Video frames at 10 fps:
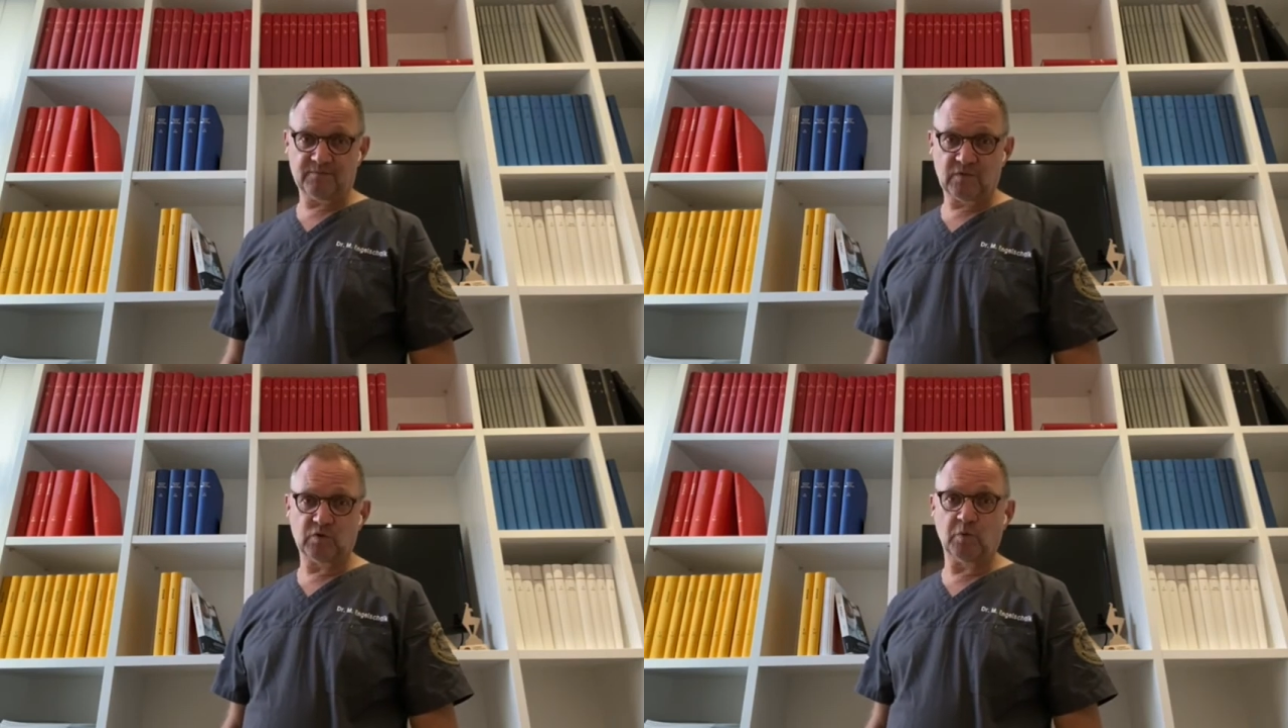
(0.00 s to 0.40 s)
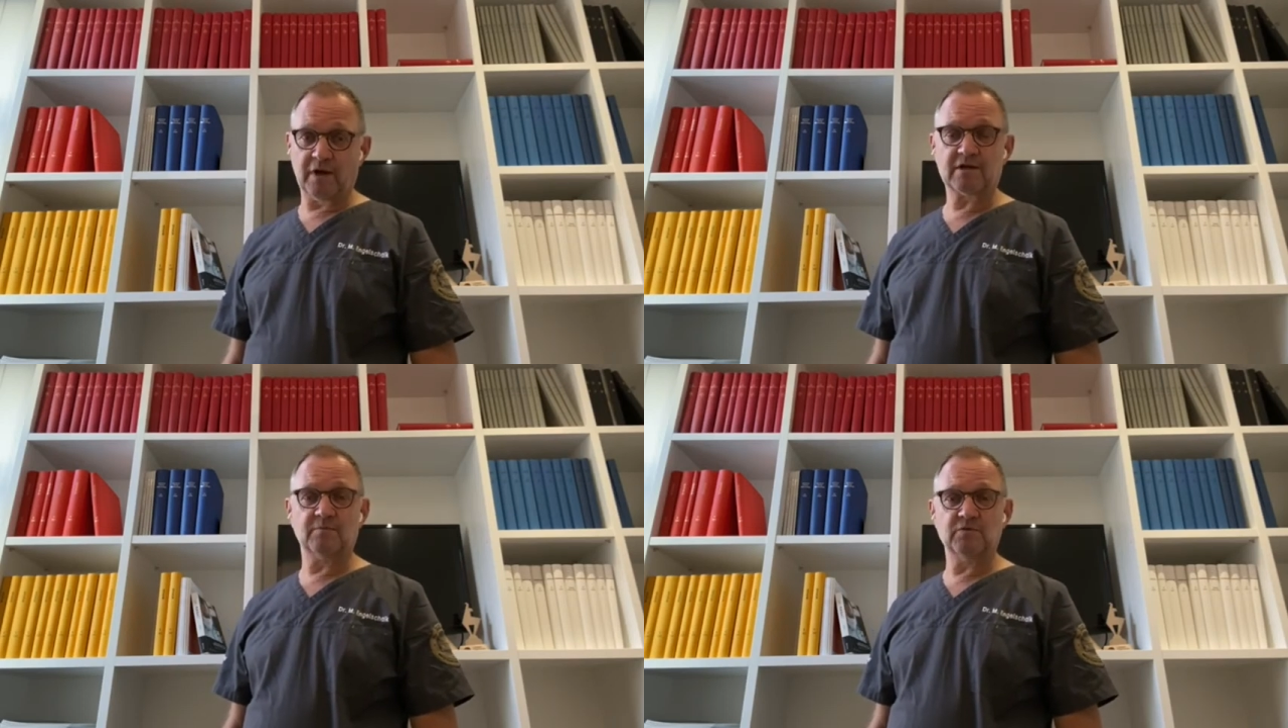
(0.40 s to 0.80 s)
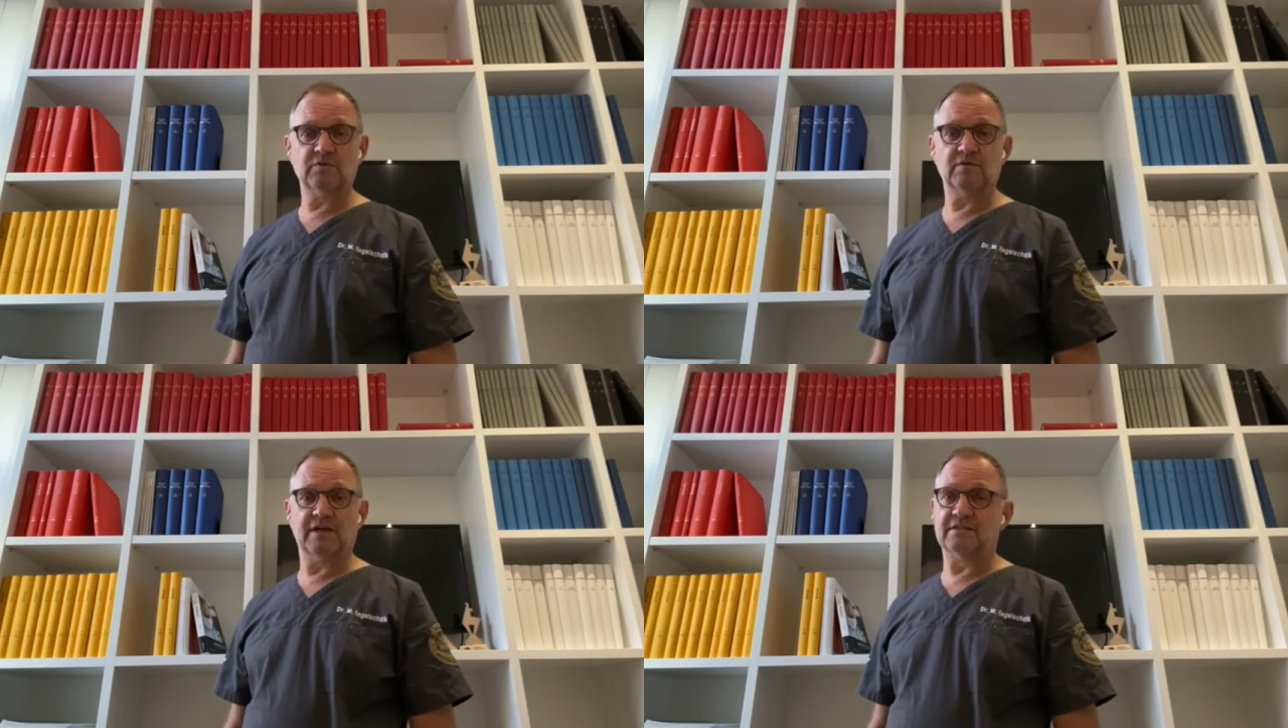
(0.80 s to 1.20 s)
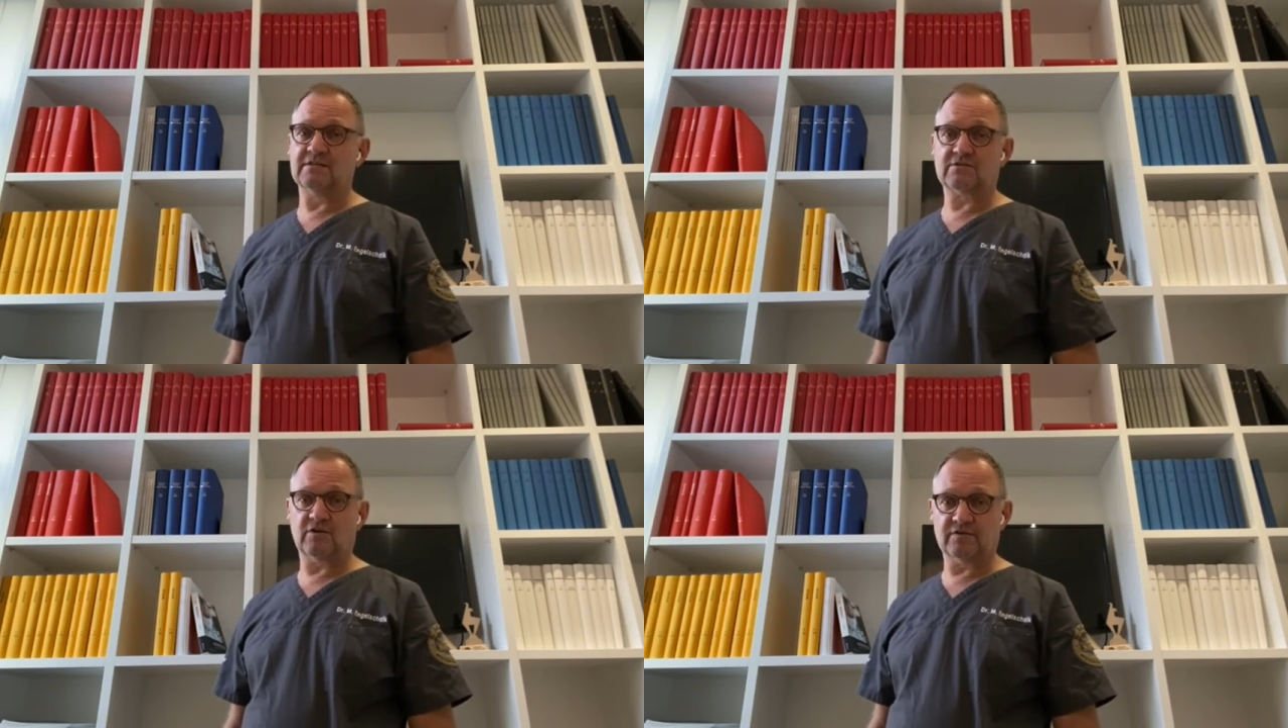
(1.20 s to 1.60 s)
to welcome you at
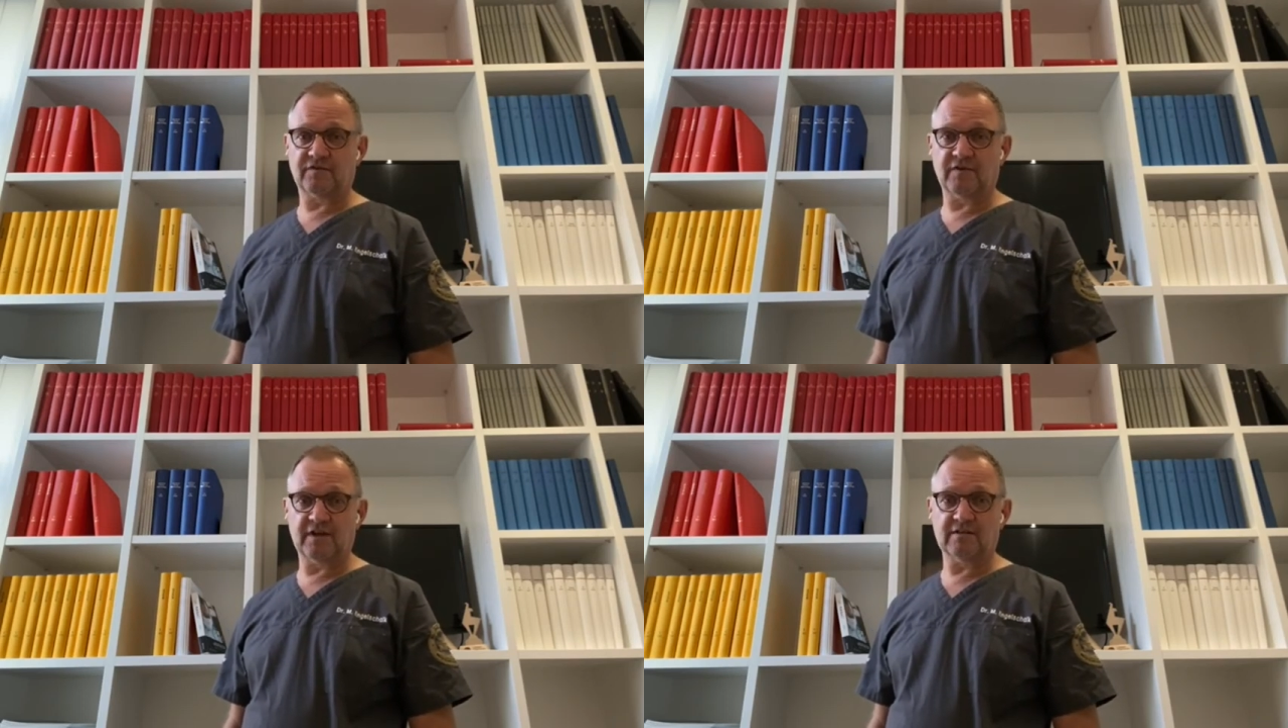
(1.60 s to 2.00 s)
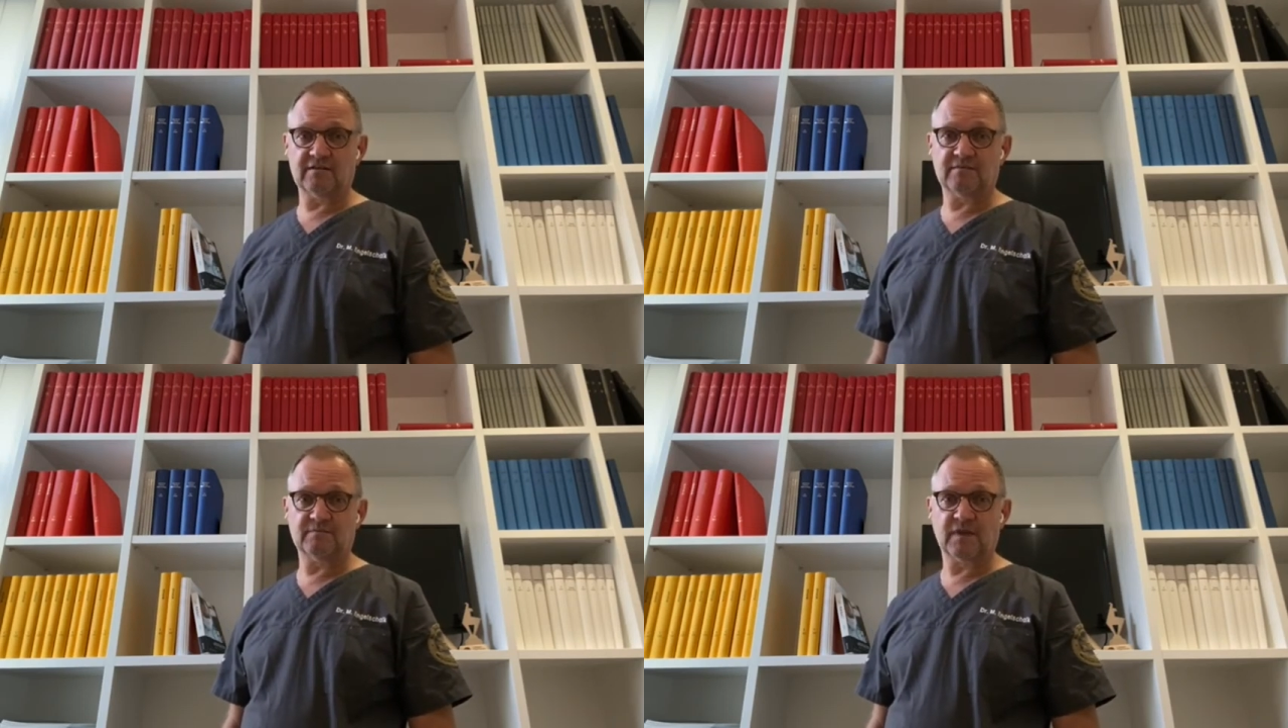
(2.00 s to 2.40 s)
this conference